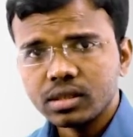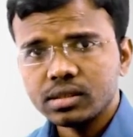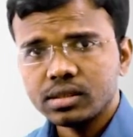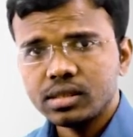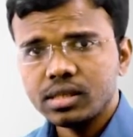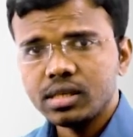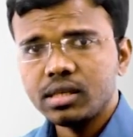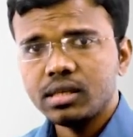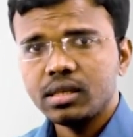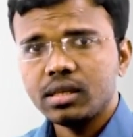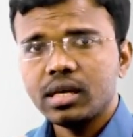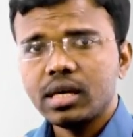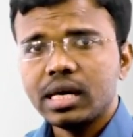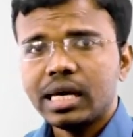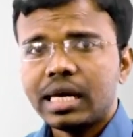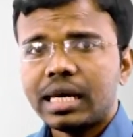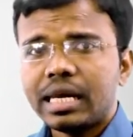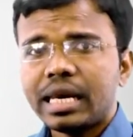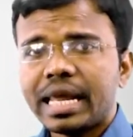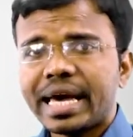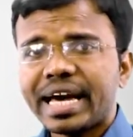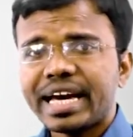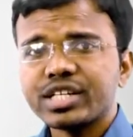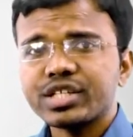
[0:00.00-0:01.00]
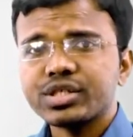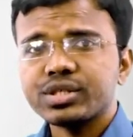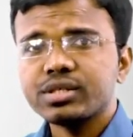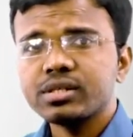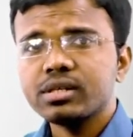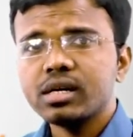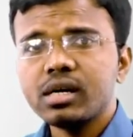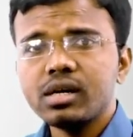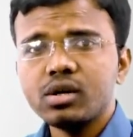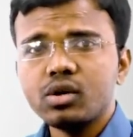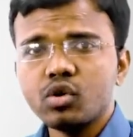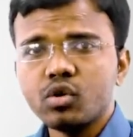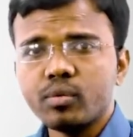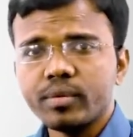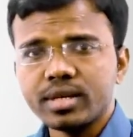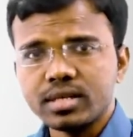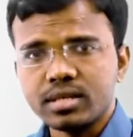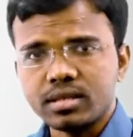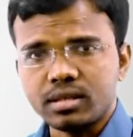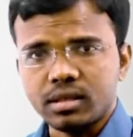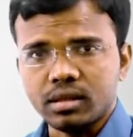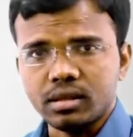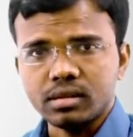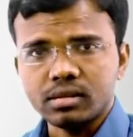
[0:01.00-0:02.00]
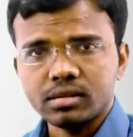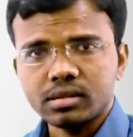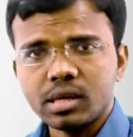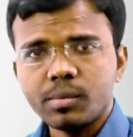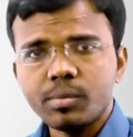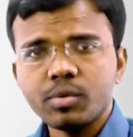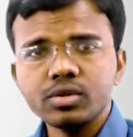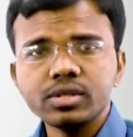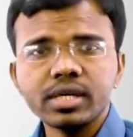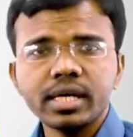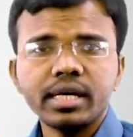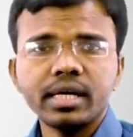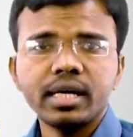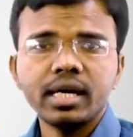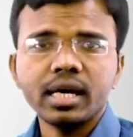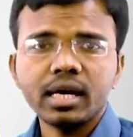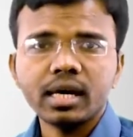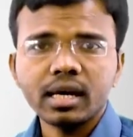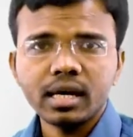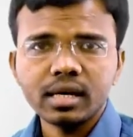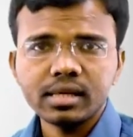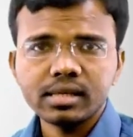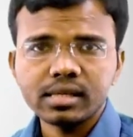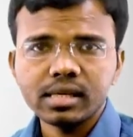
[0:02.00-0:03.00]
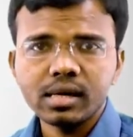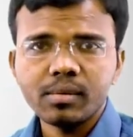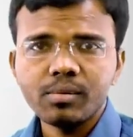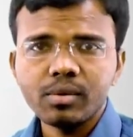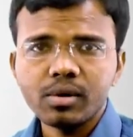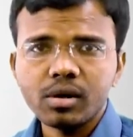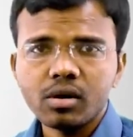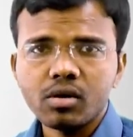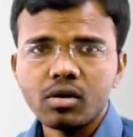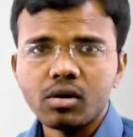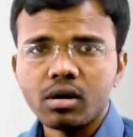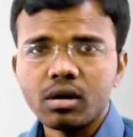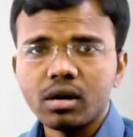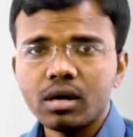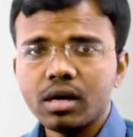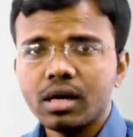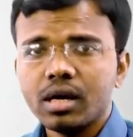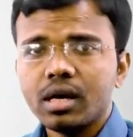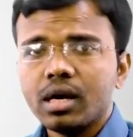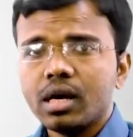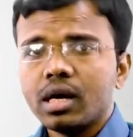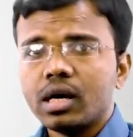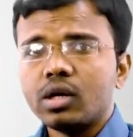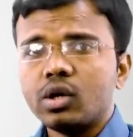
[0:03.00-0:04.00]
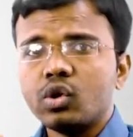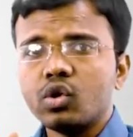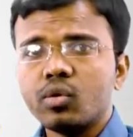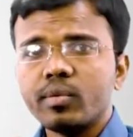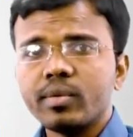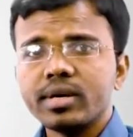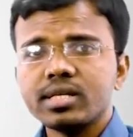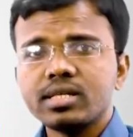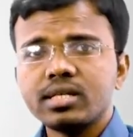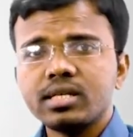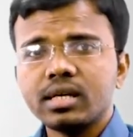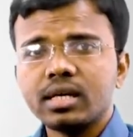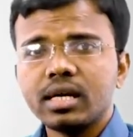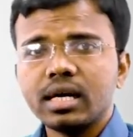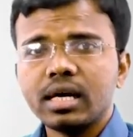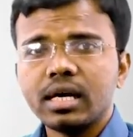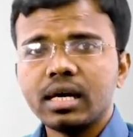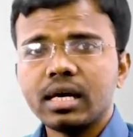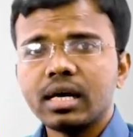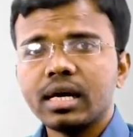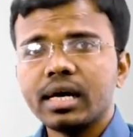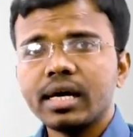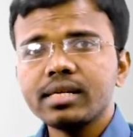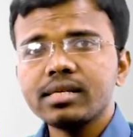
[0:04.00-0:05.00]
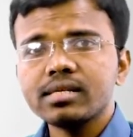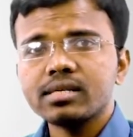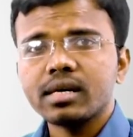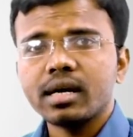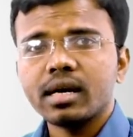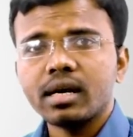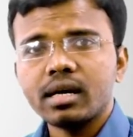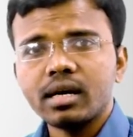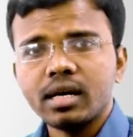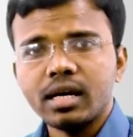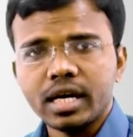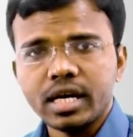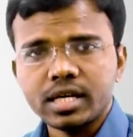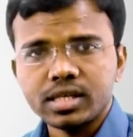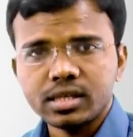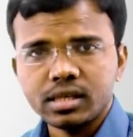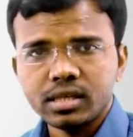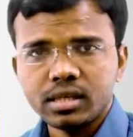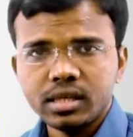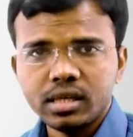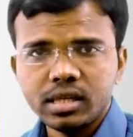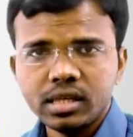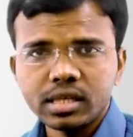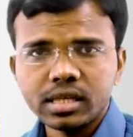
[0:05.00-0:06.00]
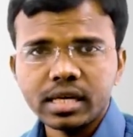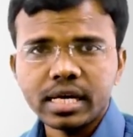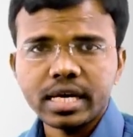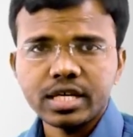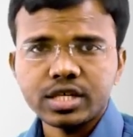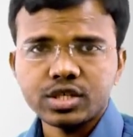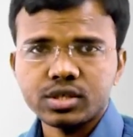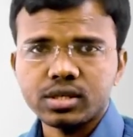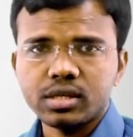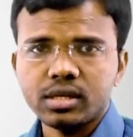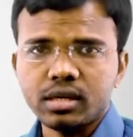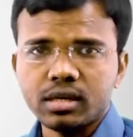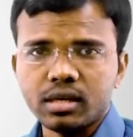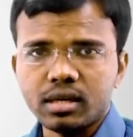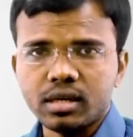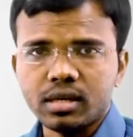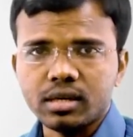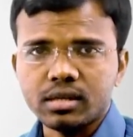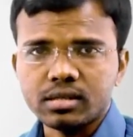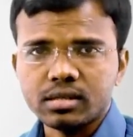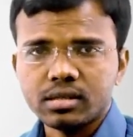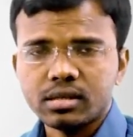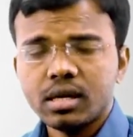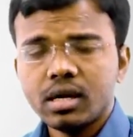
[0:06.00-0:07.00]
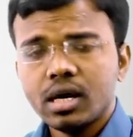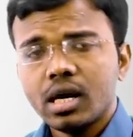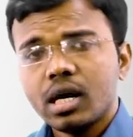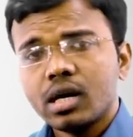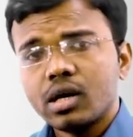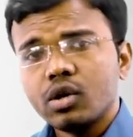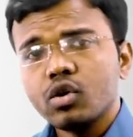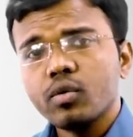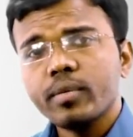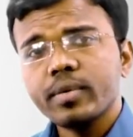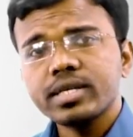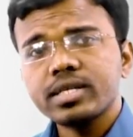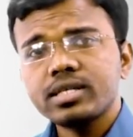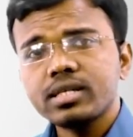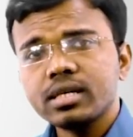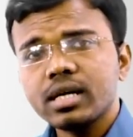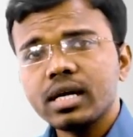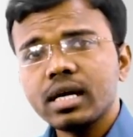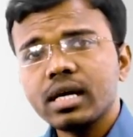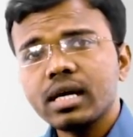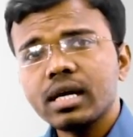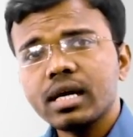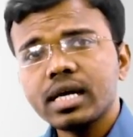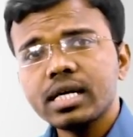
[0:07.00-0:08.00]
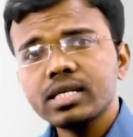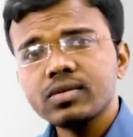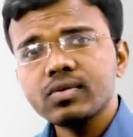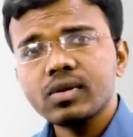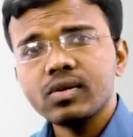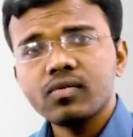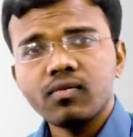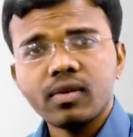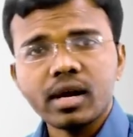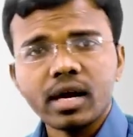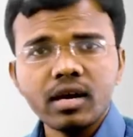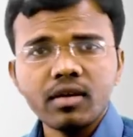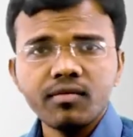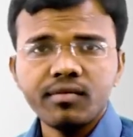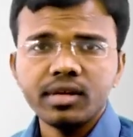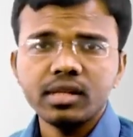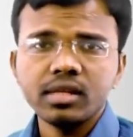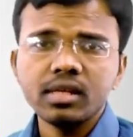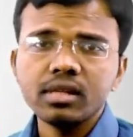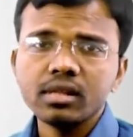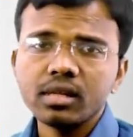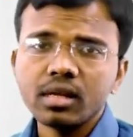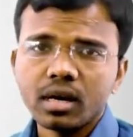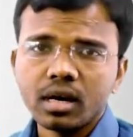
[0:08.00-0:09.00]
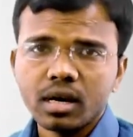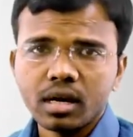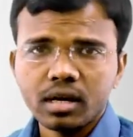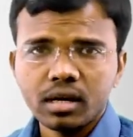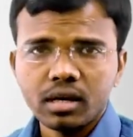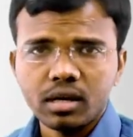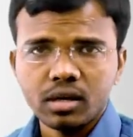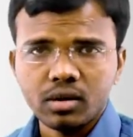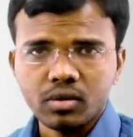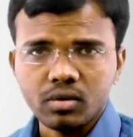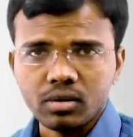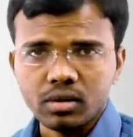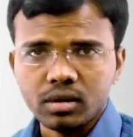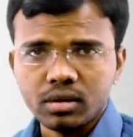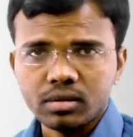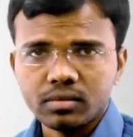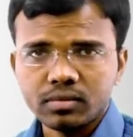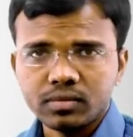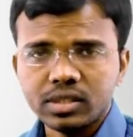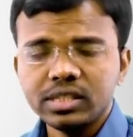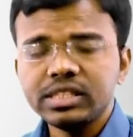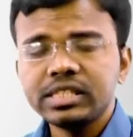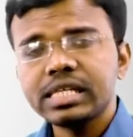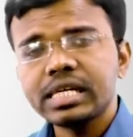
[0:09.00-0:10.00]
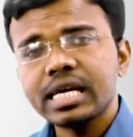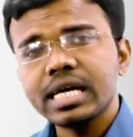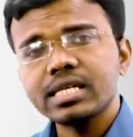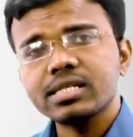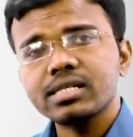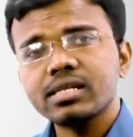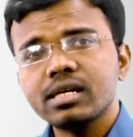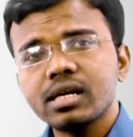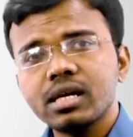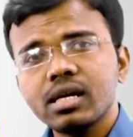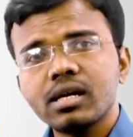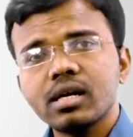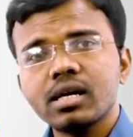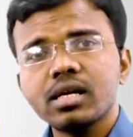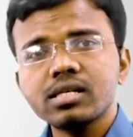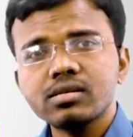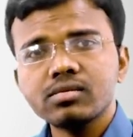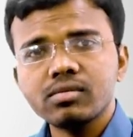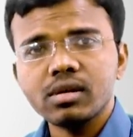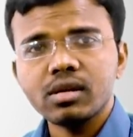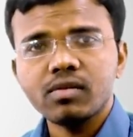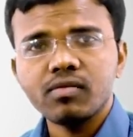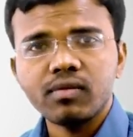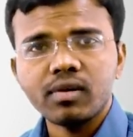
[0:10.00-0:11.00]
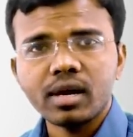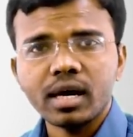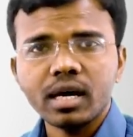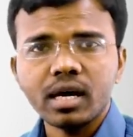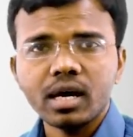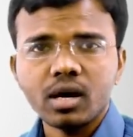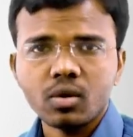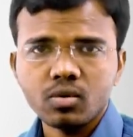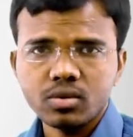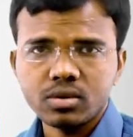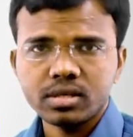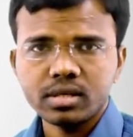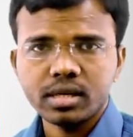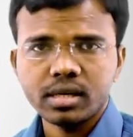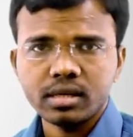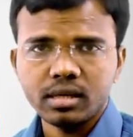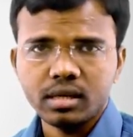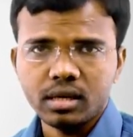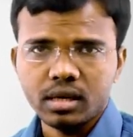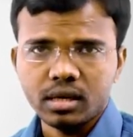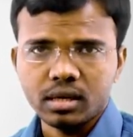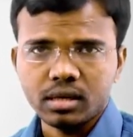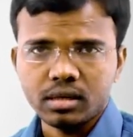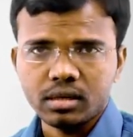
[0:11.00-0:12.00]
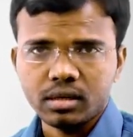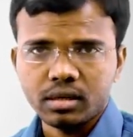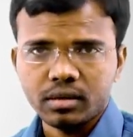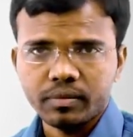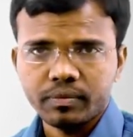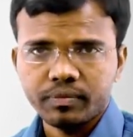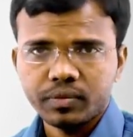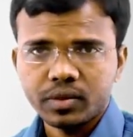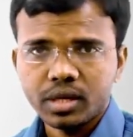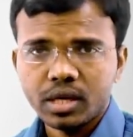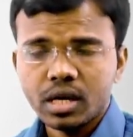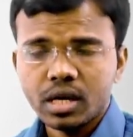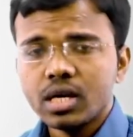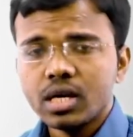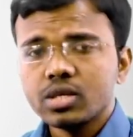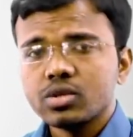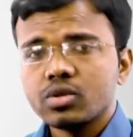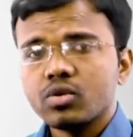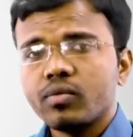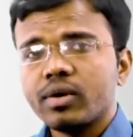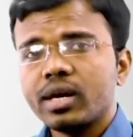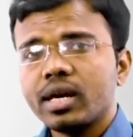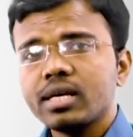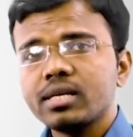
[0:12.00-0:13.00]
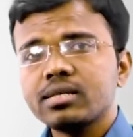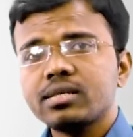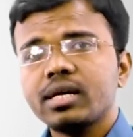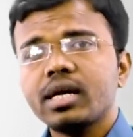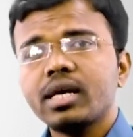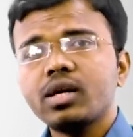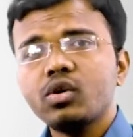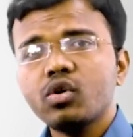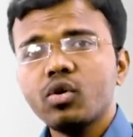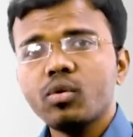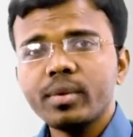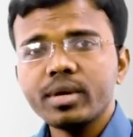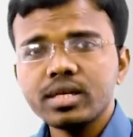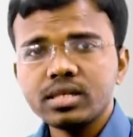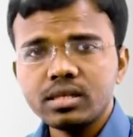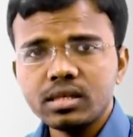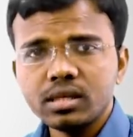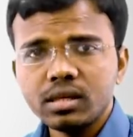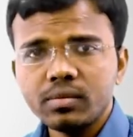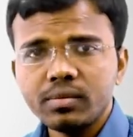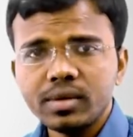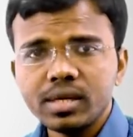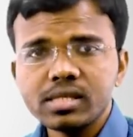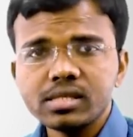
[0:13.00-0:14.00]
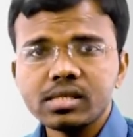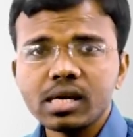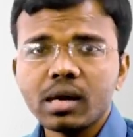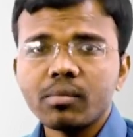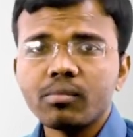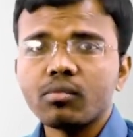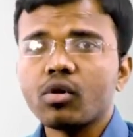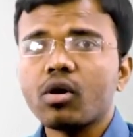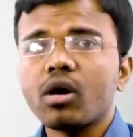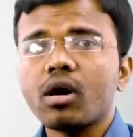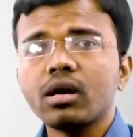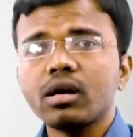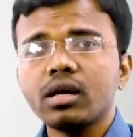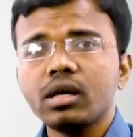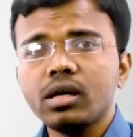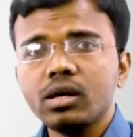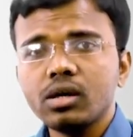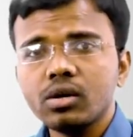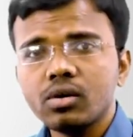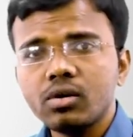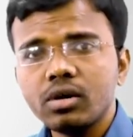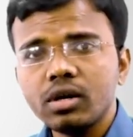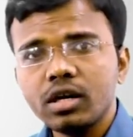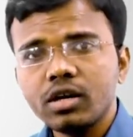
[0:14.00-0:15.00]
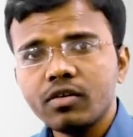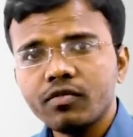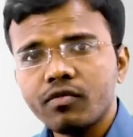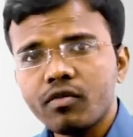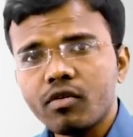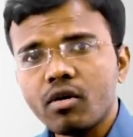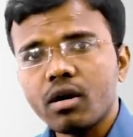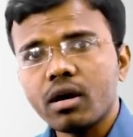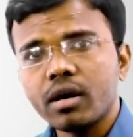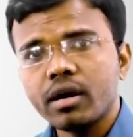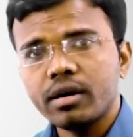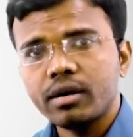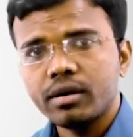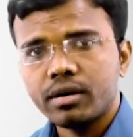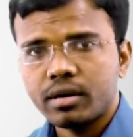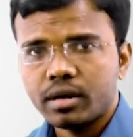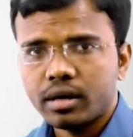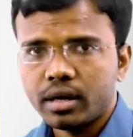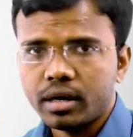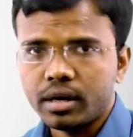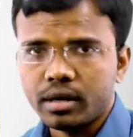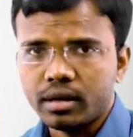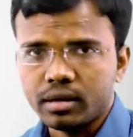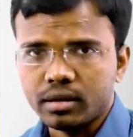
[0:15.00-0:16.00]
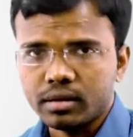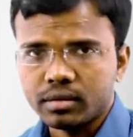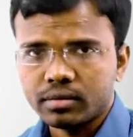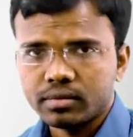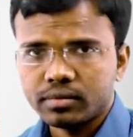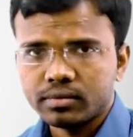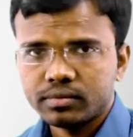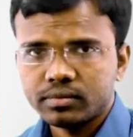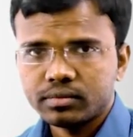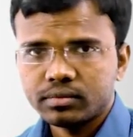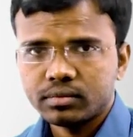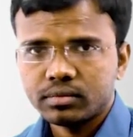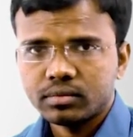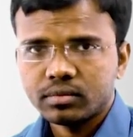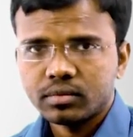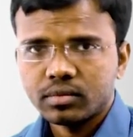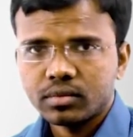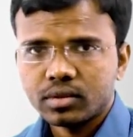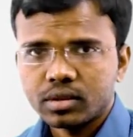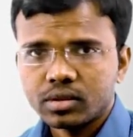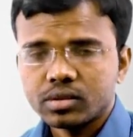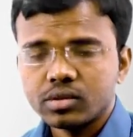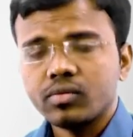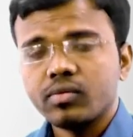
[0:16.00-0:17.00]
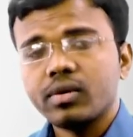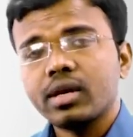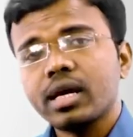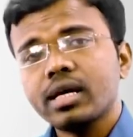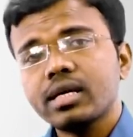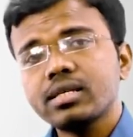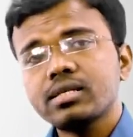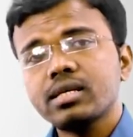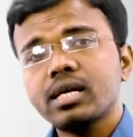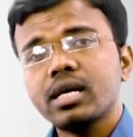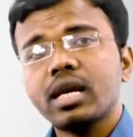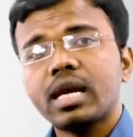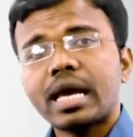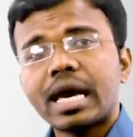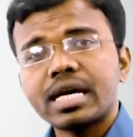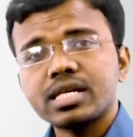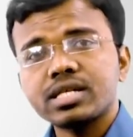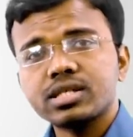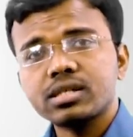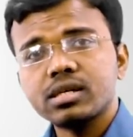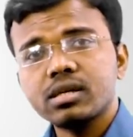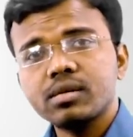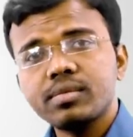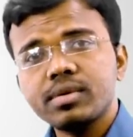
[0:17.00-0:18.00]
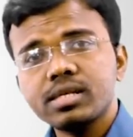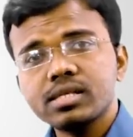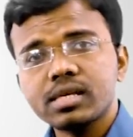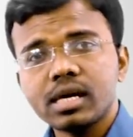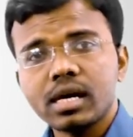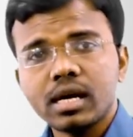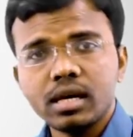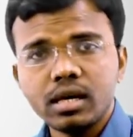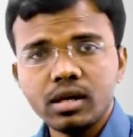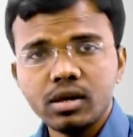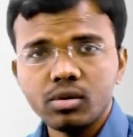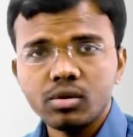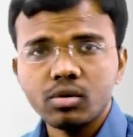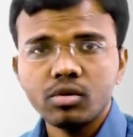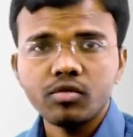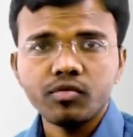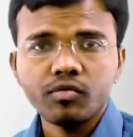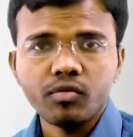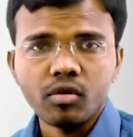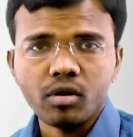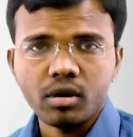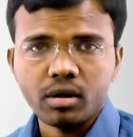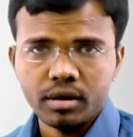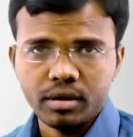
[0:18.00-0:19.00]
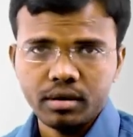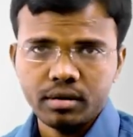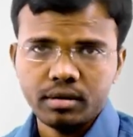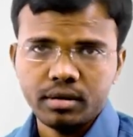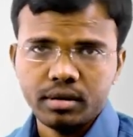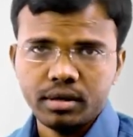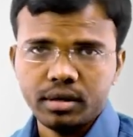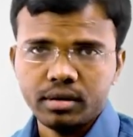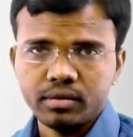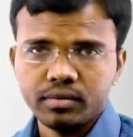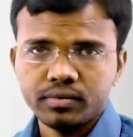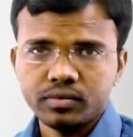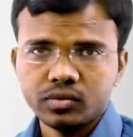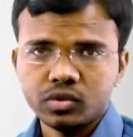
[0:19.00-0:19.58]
See, national domestic. Suppose I take an example called domestic airlines and international airlines. Domestic airlines will fly within the country only. International airlines will fly outside the country. So when I say domestic means I am not including foreign trade. So when I say national means I will include foreign trade.